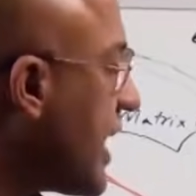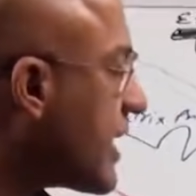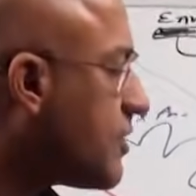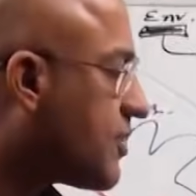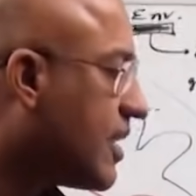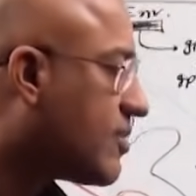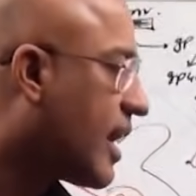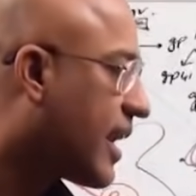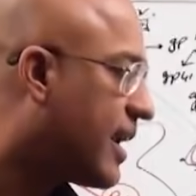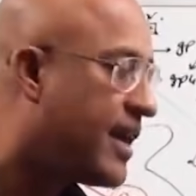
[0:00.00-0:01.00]
negative sense
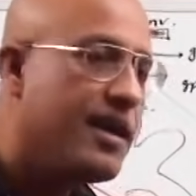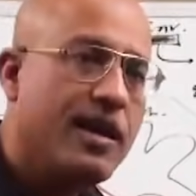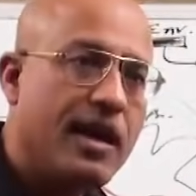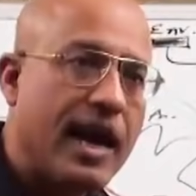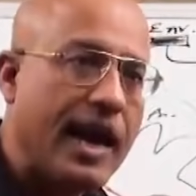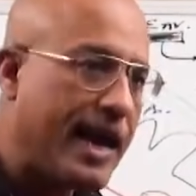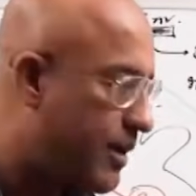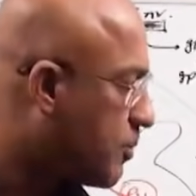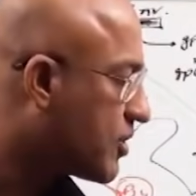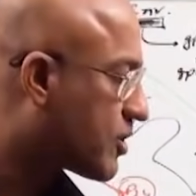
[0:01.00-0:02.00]
RNA
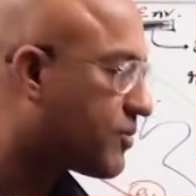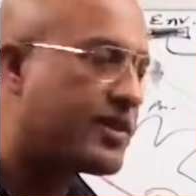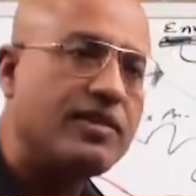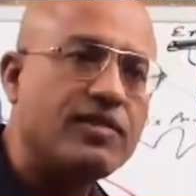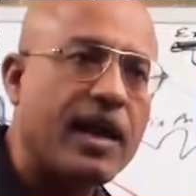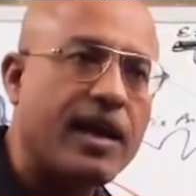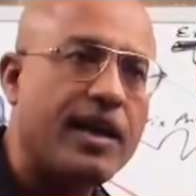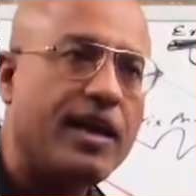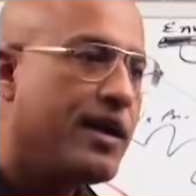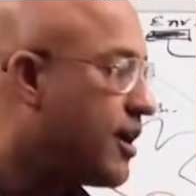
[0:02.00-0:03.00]
and positive sense
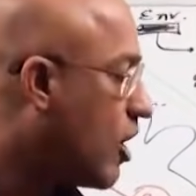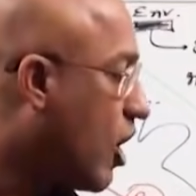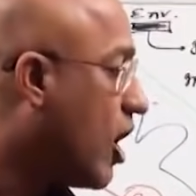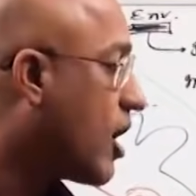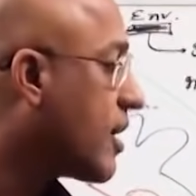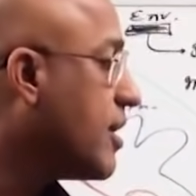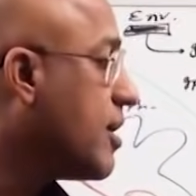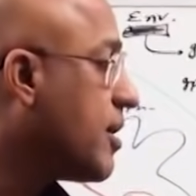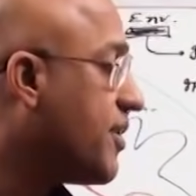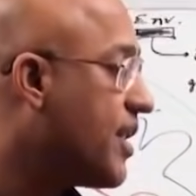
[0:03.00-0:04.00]
RNA or
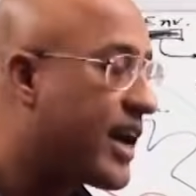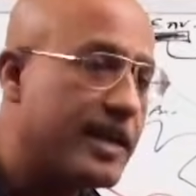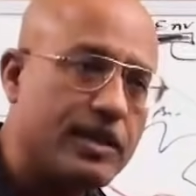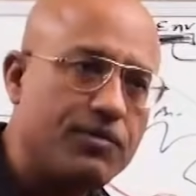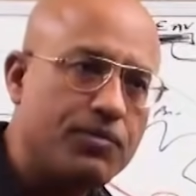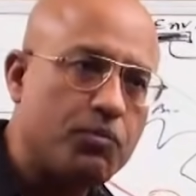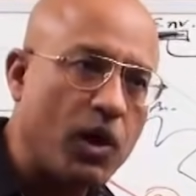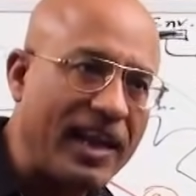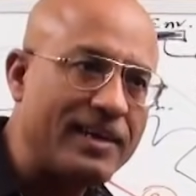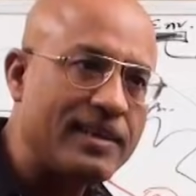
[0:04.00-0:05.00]
negative
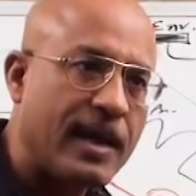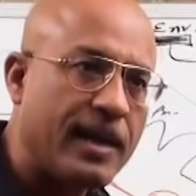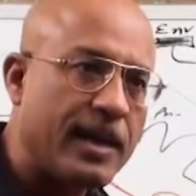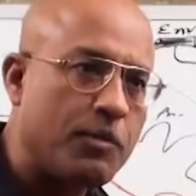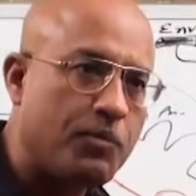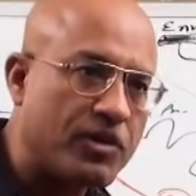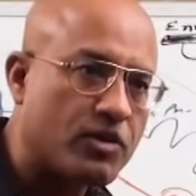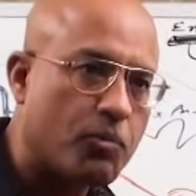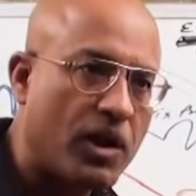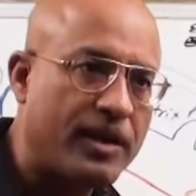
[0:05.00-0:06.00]
polarity RNA and
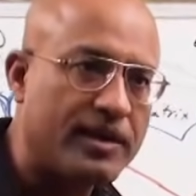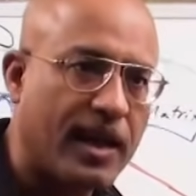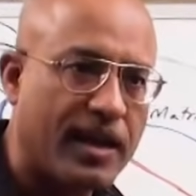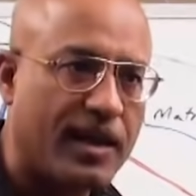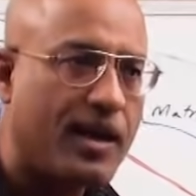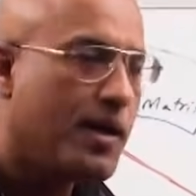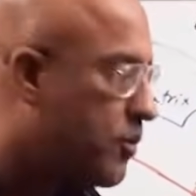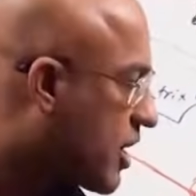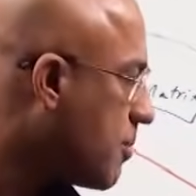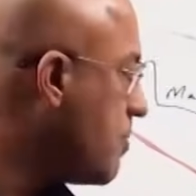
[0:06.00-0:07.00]
positive polarity RNA, we come